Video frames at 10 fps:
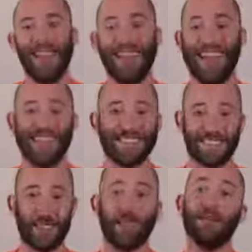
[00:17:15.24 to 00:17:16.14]
The next
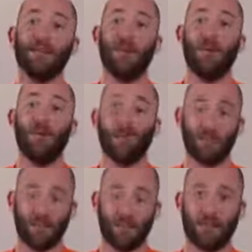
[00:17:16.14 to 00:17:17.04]
thing when
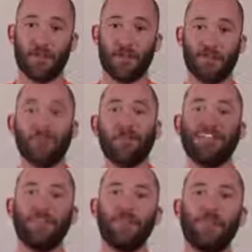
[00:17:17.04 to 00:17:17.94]
you're dealing with a server
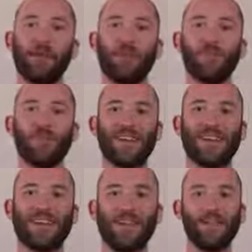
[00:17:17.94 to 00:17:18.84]
is something called
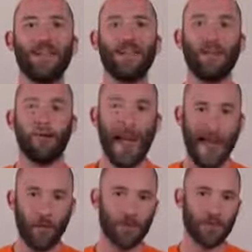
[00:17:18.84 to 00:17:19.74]
redundant
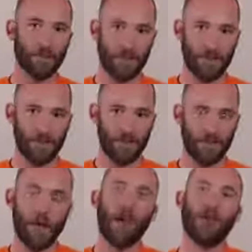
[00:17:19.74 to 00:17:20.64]
power supplies.
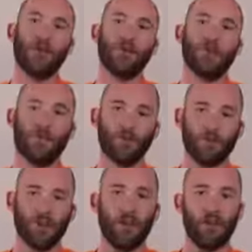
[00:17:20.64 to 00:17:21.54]
So what the
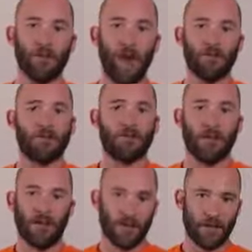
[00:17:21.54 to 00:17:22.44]
redundant power
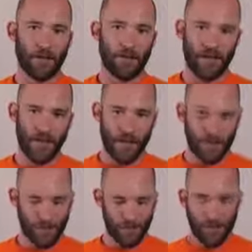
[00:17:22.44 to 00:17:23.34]
supplies are
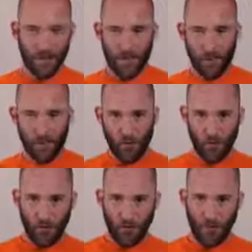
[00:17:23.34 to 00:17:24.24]
is within the
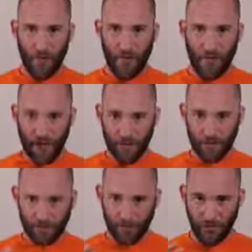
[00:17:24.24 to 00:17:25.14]
normal form
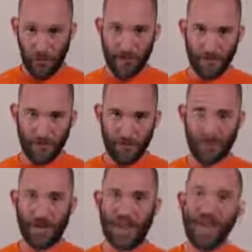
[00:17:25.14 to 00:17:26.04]
factor for a power
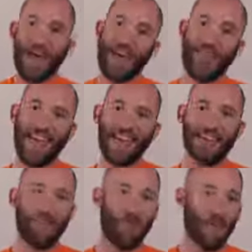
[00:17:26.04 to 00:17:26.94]
supply, they
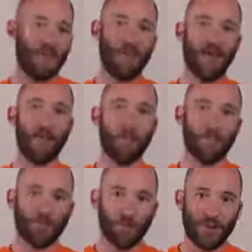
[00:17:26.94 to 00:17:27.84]
can fit
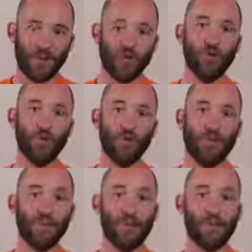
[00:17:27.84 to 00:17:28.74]
anywhere between
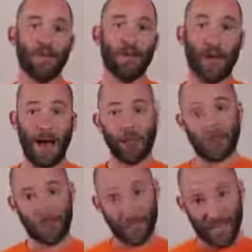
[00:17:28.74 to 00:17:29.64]
2 to 3
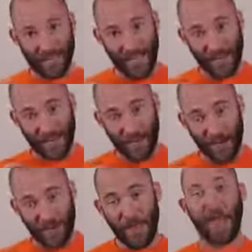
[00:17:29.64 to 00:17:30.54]
power supplies in
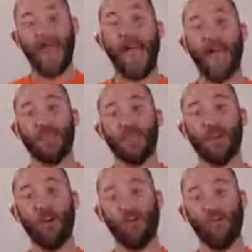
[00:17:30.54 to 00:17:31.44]
there. And
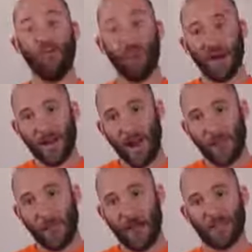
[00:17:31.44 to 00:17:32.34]
so if one
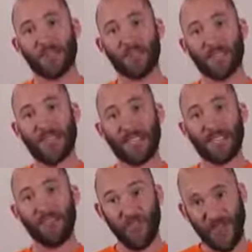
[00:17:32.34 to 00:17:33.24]
of the power
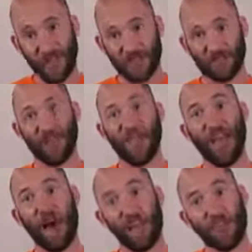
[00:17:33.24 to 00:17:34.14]
supplies fails,
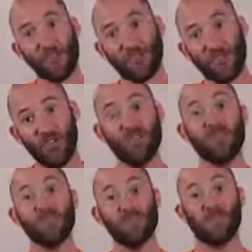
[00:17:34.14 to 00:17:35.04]
the other 2
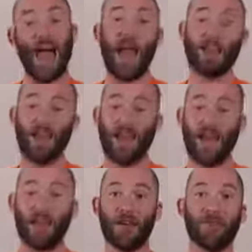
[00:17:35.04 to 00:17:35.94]
are still active
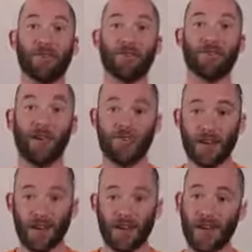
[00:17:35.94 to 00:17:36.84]
and the computer stays
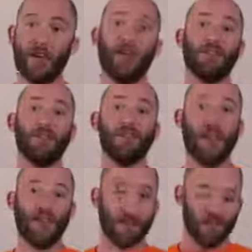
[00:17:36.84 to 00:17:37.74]
on. So
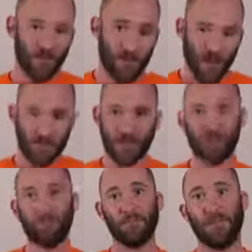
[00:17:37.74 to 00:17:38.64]
imagine if dust
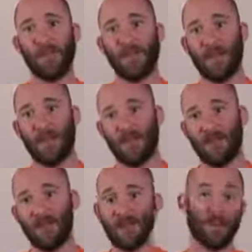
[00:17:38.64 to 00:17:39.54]
gets blown
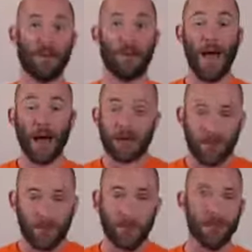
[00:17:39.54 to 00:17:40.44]
in or just a
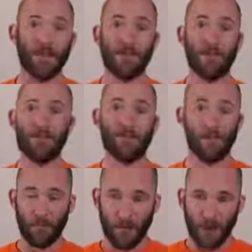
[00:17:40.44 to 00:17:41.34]
capacitor blows out, any of the
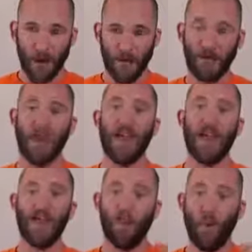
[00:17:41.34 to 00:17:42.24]
normal
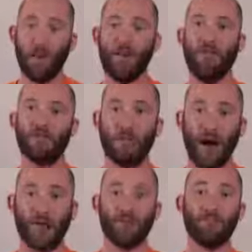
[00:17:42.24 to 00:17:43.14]
stuff. If one of those
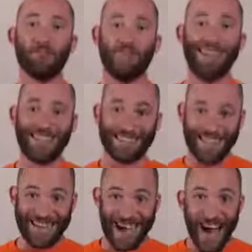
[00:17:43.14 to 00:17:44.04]
power
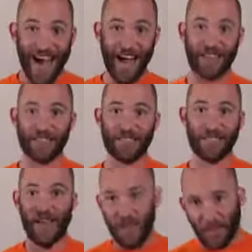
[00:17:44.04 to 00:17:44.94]
supplies dies,
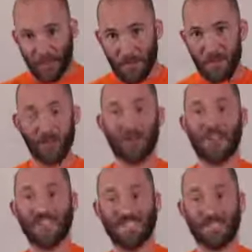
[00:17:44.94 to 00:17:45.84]
the computer
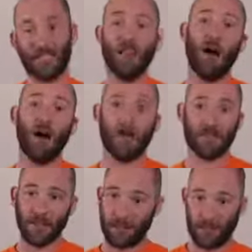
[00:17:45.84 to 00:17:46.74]
is still on.
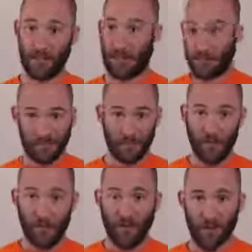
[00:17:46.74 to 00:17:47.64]
It's completely
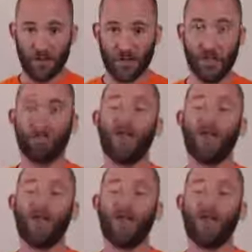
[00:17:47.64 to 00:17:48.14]
still functional.